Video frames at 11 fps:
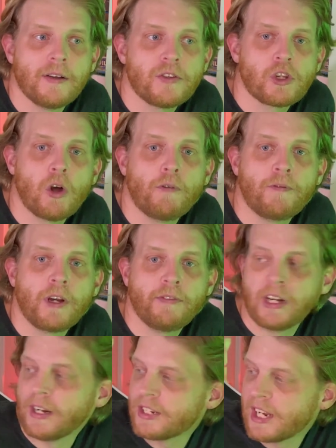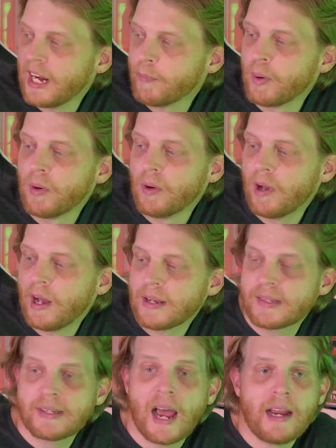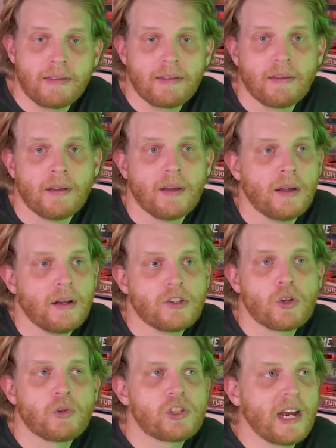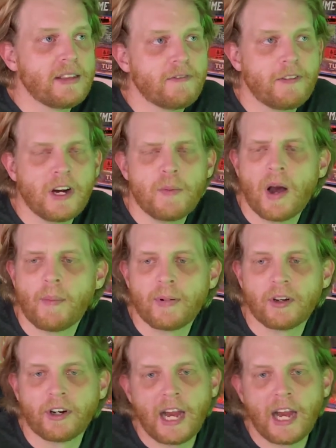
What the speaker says: So to give you an example, SCYTHE. So SCYTHE, very popular